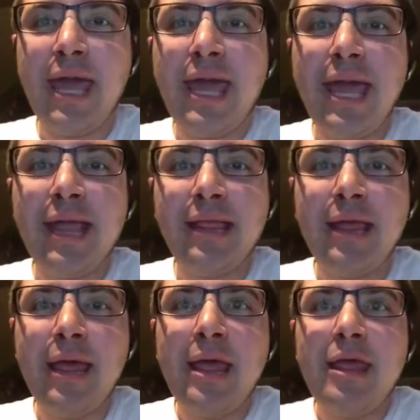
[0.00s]
and
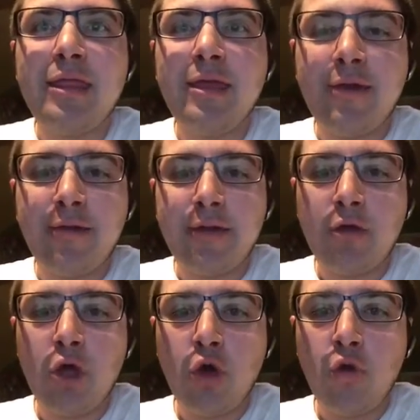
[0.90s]
there you
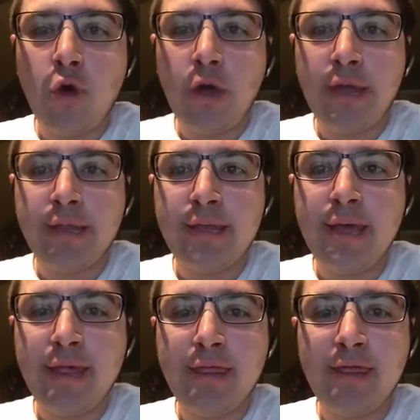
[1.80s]
go on
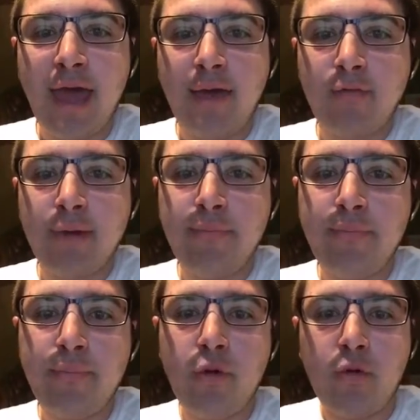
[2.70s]
that
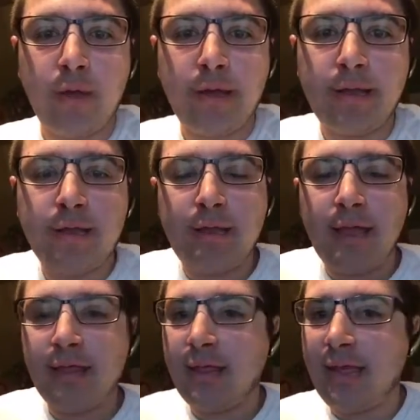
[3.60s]
report. Sounds
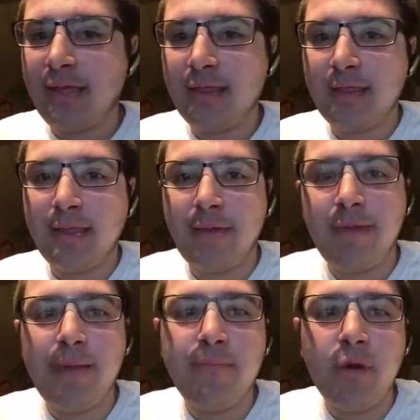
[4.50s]
like scary
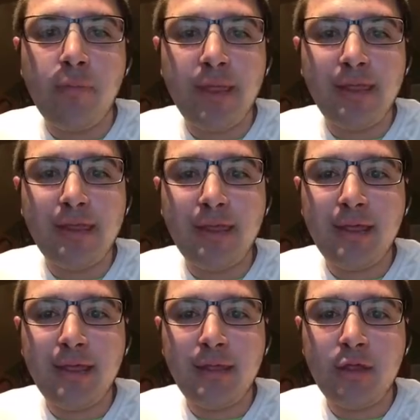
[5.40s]
moments
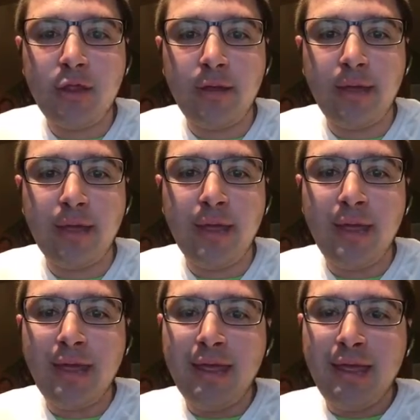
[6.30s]
during
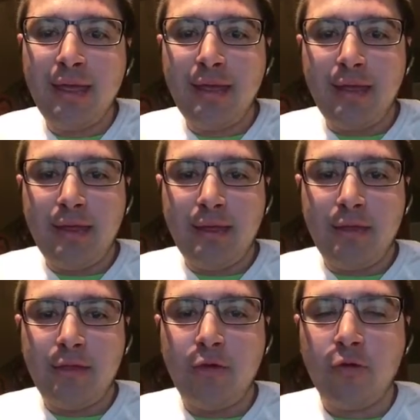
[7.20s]

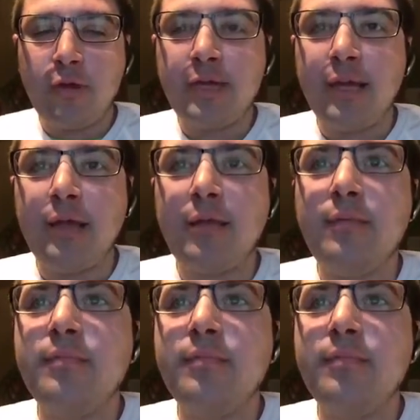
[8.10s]
the ordeal.